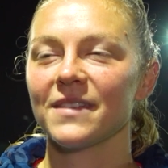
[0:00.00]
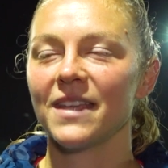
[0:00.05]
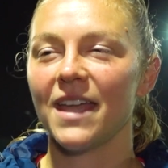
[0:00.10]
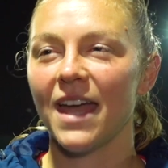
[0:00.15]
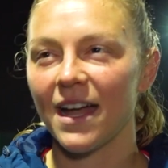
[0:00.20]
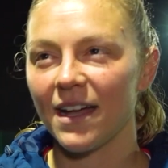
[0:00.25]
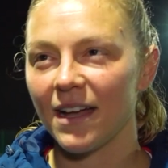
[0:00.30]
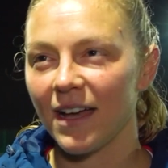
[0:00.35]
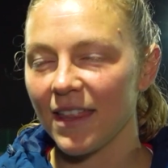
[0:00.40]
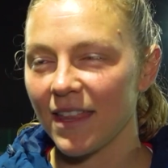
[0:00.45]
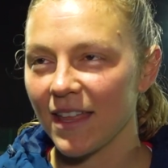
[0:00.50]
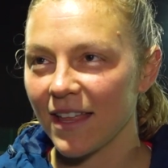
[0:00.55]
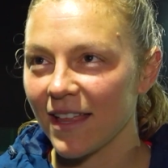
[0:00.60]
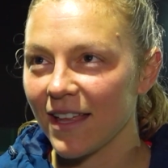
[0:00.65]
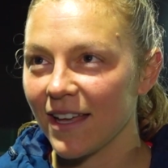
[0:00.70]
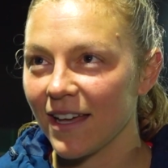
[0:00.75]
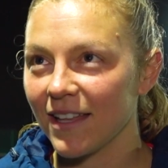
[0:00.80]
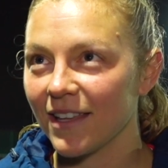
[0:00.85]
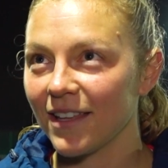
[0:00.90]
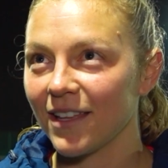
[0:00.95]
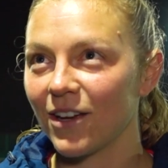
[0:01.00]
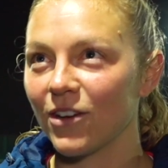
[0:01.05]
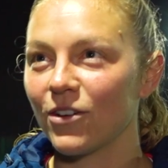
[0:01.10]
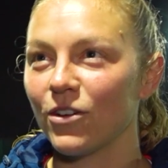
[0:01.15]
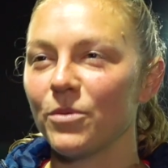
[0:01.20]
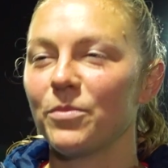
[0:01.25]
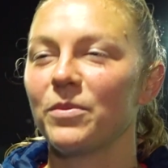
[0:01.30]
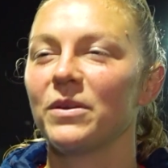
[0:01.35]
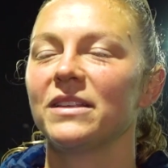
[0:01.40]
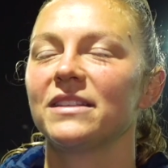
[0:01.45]
Yeah, I think our
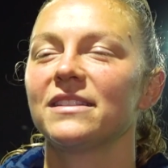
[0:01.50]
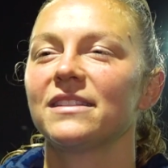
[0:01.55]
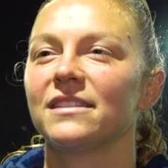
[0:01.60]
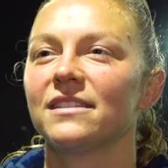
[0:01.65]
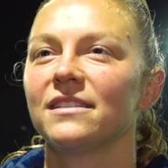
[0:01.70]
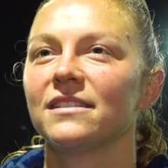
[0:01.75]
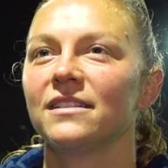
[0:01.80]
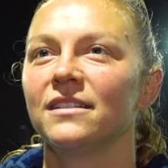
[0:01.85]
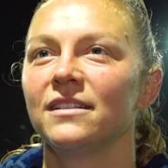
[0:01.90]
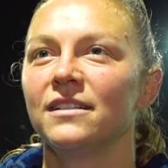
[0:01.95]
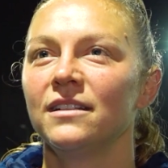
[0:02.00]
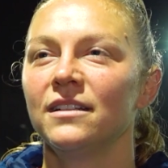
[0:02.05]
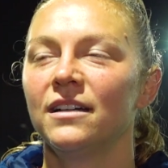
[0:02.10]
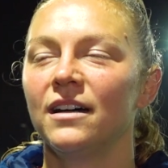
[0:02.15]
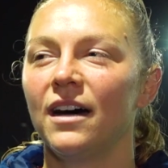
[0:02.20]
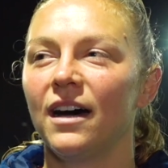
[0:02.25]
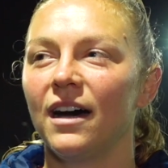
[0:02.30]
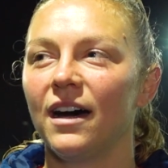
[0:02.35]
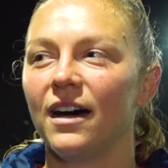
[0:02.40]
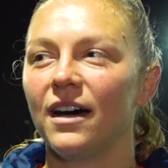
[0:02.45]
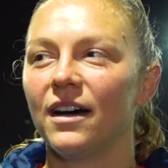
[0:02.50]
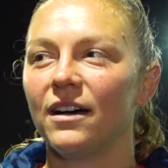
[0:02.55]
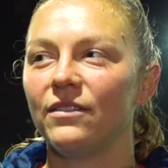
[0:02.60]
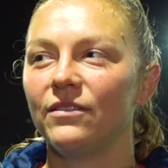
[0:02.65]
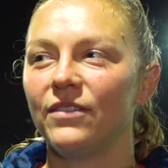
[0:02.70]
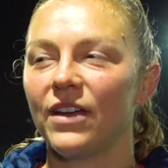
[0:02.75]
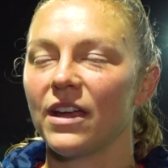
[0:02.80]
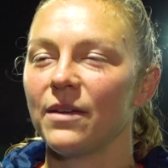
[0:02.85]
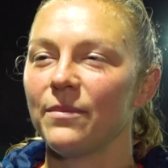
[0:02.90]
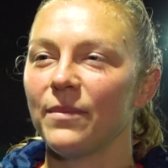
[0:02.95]
group is
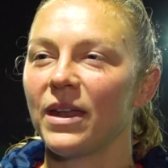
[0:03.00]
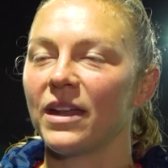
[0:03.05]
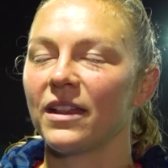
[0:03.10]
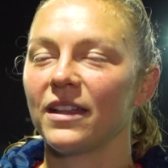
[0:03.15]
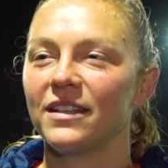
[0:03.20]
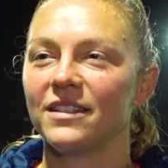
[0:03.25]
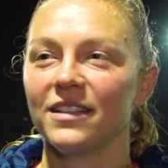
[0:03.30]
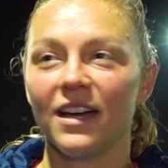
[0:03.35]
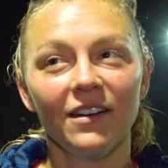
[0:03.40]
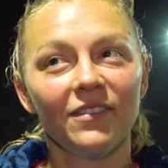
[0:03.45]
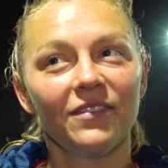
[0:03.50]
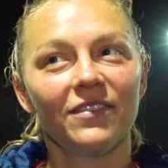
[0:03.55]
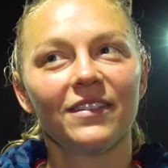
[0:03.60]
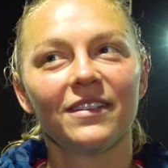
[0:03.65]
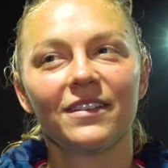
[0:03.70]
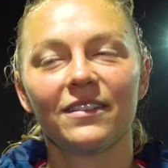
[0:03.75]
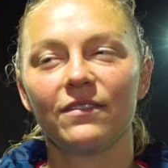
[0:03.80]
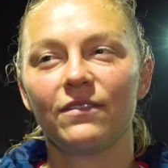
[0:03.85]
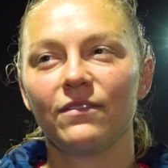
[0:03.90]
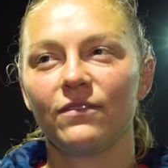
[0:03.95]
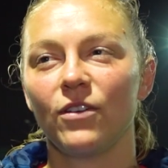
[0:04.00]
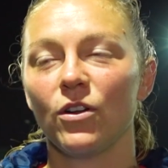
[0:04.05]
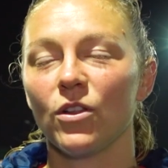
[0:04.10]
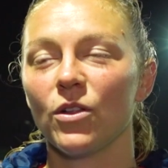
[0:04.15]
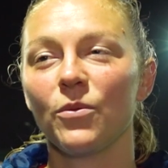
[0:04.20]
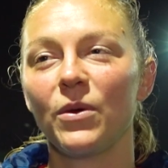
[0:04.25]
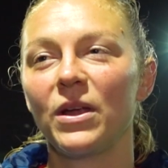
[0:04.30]
very mentally tough, full of